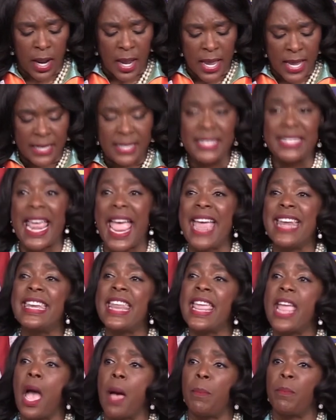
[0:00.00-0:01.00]

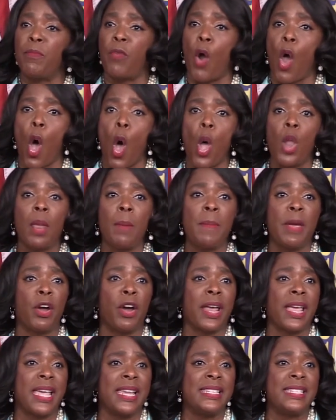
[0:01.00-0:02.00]
standing up for all
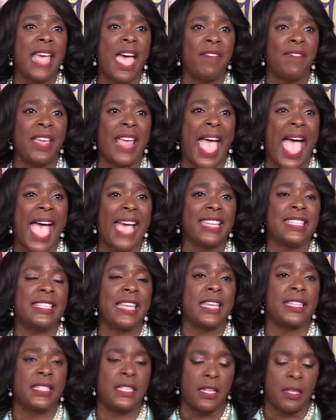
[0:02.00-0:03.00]
Americans having
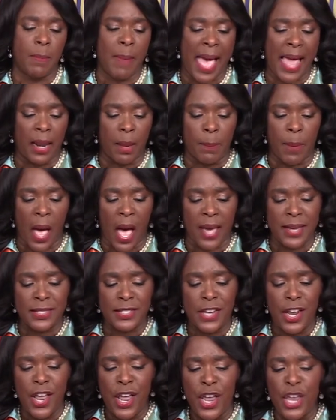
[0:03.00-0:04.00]
access to the ballot box.
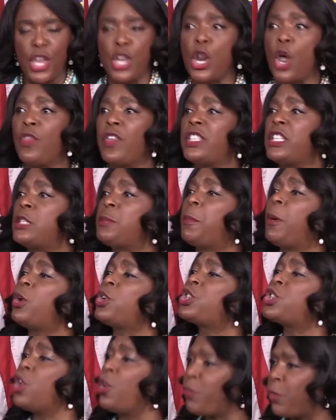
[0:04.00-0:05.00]
You know, this is
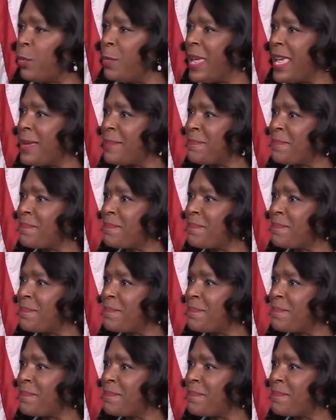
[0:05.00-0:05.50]
personal for me.